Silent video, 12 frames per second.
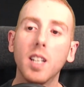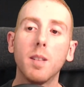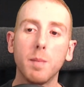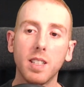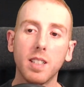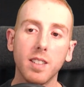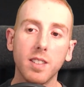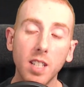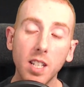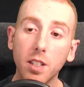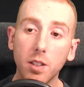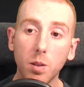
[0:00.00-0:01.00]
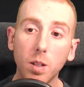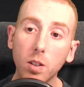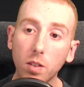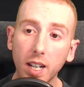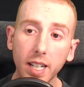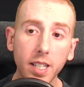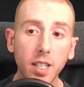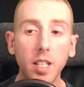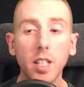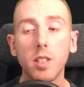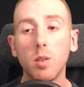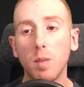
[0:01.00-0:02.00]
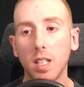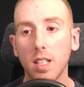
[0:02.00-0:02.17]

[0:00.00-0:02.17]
because you do it right, you make